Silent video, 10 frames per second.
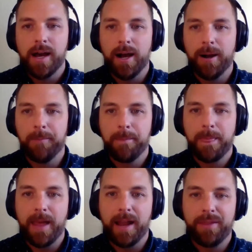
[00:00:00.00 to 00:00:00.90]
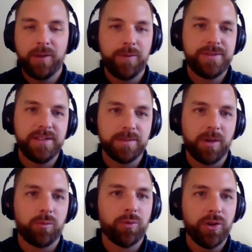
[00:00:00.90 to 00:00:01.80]
And I think we've seen some
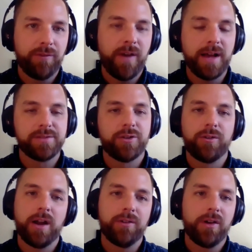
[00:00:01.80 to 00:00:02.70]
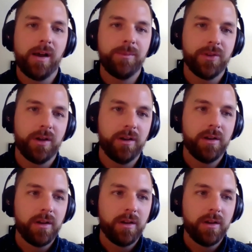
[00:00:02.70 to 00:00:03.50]
like really fast turnaround times on